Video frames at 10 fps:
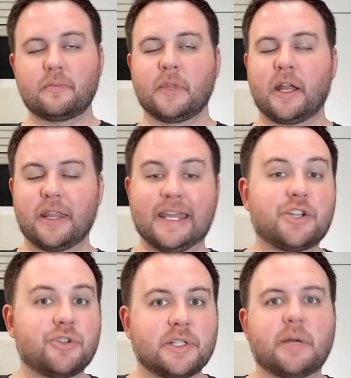of the
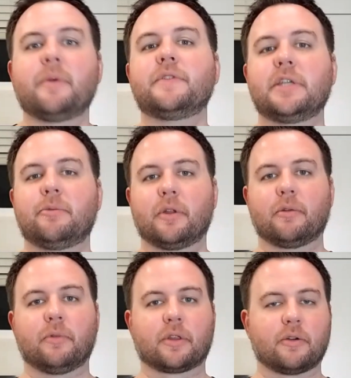injuries that we've seen
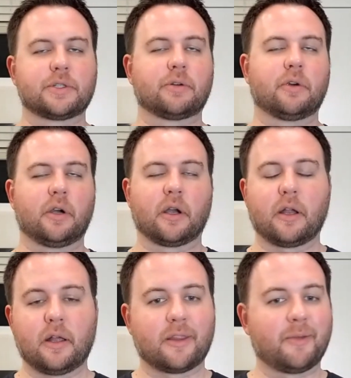with Couture
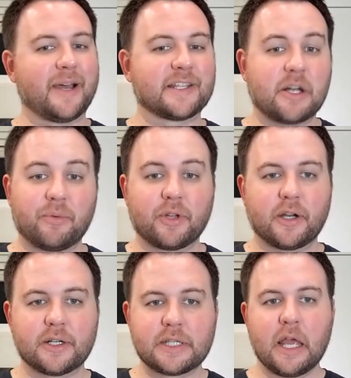the past couple of
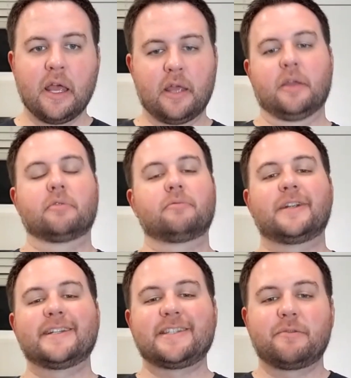years.
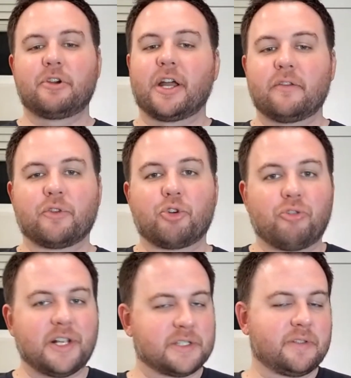Want to see him kind of
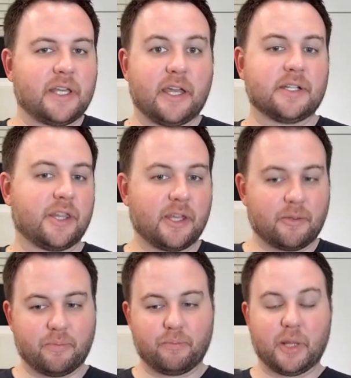gracefully age, and I
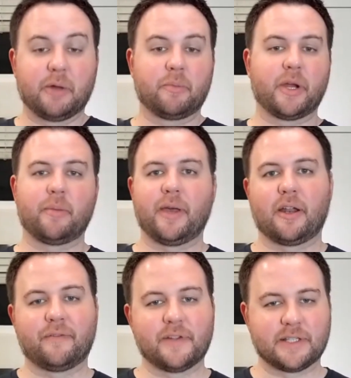think playing with
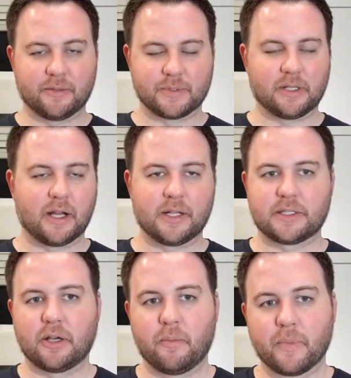Barabanov has helped a lot.
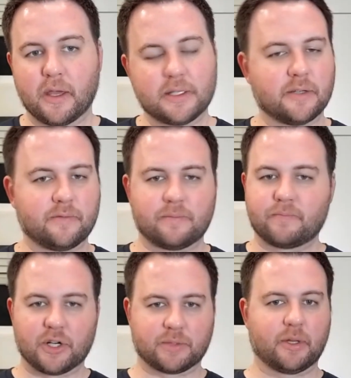So, as I've
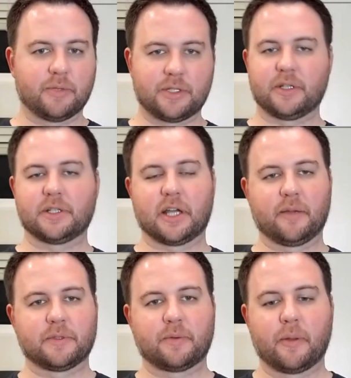talked about a bajillion
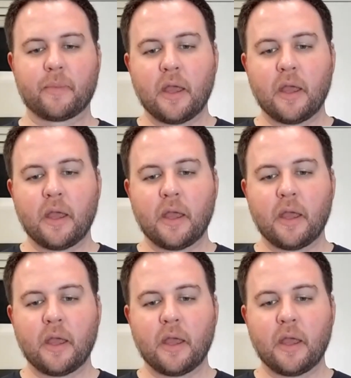times, but